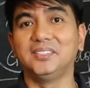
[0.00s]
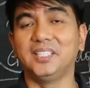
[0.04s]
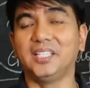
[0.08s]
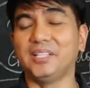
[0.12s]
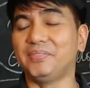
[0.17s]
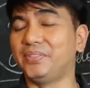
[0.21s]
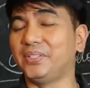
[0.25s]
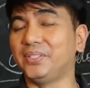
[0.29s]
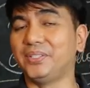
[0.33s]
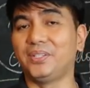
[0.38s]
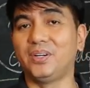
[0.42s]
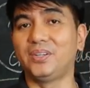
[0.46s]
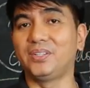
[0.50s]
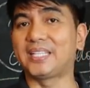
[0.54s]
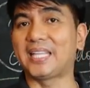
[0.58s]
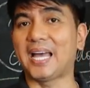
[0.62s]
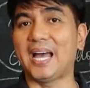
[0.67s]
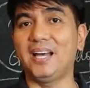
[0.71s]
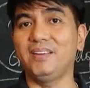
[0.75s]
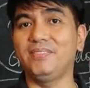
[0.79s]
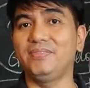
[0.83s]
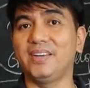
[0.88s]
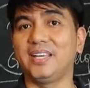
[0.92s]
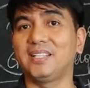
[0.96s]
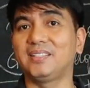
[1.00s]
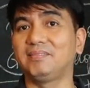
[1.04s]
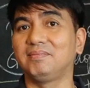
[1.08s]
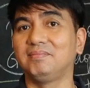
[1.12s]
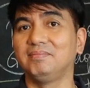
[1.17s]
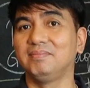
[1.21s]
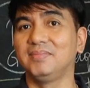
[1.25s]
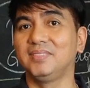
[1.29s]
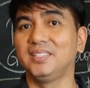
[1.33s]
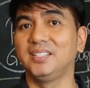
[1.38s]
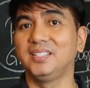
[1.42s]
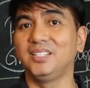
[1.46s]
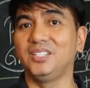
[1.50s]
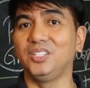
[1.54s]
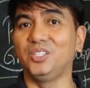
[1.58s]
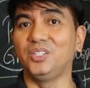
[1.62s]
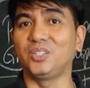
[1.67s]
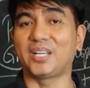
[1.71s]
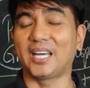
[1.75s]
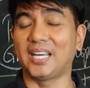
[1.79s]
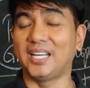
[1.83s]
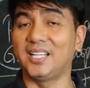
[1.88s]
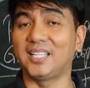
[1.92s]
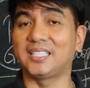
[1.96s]
If you don't have it,
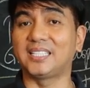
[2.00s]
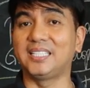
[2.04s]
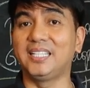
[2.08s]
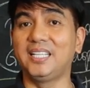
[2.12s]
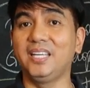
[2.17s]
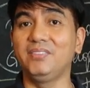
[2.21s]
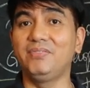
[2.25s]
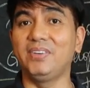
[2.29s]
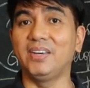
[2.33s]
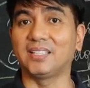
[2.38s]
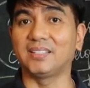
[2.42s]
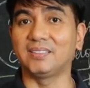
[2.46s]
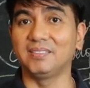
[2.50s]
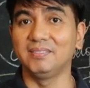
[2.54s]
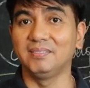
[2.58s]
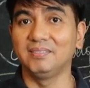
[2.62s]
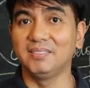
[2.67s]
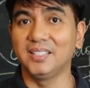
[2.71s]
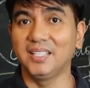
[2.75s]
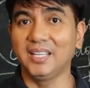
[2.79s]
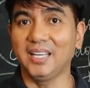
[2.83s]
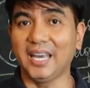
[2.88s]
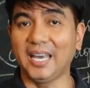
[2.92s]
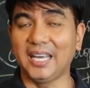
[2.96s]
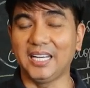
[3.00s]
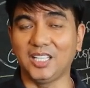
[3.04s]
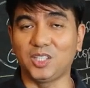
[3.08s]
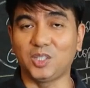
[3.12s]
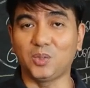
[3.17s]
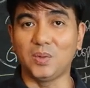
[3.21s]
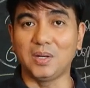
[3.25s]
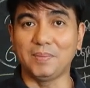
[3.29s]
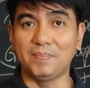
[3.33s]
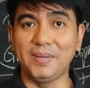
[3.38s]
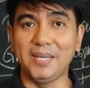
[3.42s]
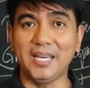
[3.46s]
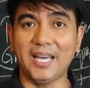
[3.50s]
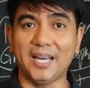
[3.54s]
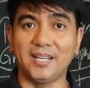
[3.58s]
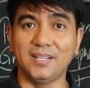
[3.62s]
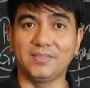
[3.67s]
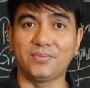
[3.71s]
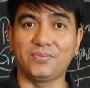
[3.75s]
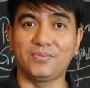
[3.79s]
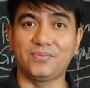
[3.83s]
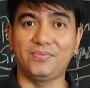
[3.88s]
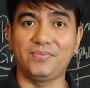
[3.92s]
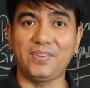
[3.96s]
you cannot give it. And it will be
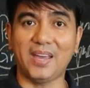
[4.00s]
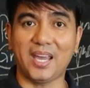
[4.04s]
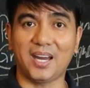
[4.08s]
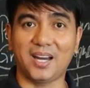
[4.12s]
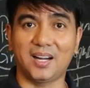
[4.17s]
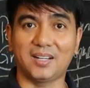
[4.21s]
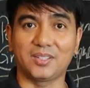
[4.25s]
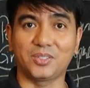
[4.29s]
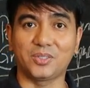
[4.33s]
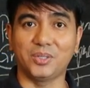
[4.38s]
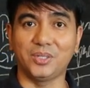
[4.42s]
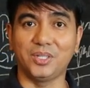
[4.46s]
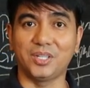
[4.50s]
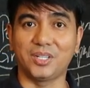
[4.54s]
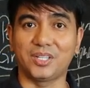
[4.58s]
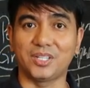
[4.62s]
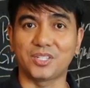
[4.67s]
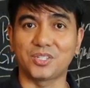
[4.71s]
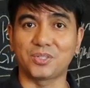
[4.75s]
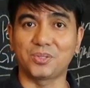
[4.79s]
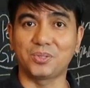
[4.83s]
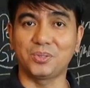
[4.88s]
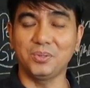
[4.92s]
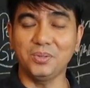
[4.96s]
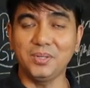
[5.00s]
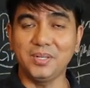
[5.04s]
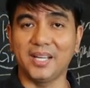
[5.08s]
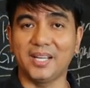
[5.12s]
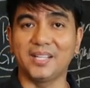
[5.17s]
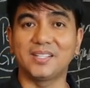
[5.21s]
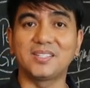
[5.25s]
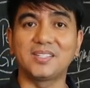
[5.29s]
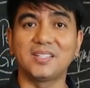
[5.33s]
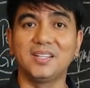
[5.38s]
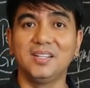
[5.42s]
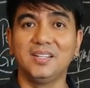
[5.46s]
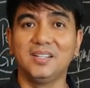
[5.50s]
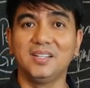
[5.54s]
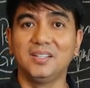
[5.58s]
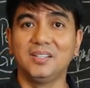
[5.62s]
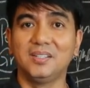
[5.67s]
unfair to your students